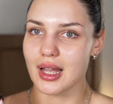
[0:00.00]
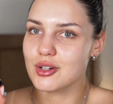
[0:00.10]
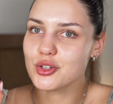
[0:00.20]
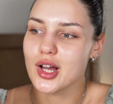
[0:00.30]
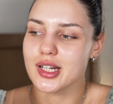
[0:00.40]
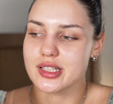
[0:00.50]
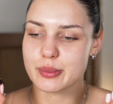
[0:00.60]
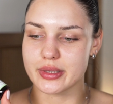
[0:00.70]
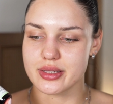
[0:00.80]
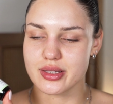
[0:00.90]
I don't know how to
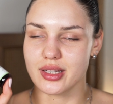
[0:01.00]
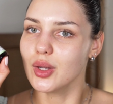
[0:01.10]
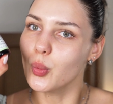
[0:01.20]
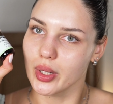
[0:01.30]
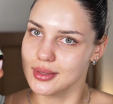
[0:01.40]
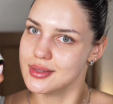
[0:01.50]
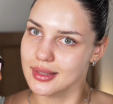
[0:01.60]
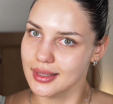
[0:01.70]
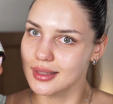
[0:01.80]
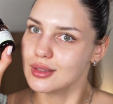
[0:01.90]
express it. It works.
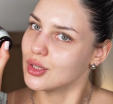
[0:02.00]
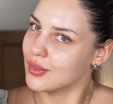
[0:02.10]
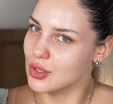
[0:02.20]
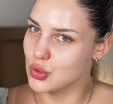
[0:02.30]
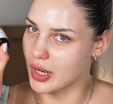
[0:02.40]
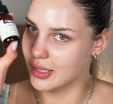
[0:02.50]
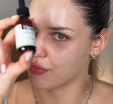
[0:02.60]
Like, give it a try.